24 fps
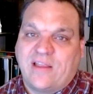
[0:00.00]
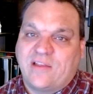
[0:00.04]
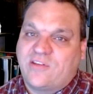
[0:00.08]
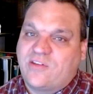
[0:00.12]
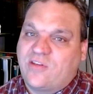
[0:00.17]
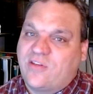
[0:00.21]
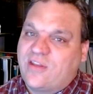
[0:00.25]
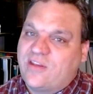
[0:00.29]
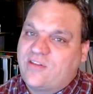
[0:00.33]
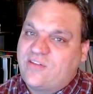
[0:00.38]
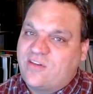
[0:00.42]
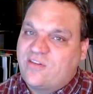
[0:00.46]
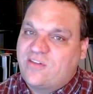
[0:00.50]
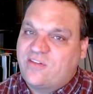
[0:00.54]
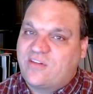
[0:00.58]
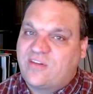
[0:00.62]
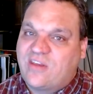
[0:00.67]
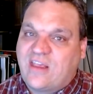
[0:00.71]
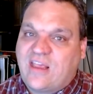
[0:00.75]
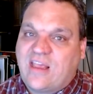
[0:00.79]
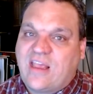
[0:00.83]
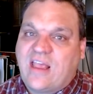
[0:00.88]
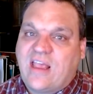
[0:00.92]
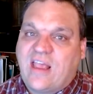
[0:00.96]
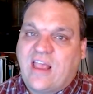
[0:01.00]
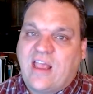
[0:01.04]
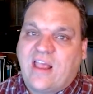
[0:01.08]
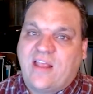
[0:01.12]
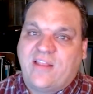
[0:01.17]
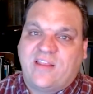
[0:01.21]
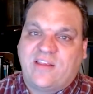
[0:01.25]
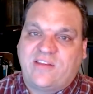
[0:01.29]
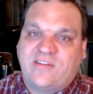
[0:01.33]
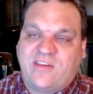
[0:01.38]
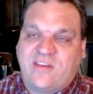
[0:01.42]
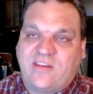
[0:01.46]
So this
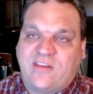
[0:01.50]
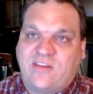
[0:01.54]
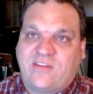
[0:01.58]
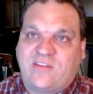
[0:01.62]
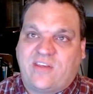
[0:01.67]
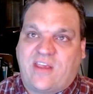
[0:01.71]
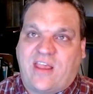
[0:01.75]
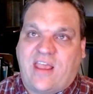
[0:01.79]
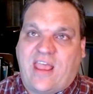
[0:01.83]
is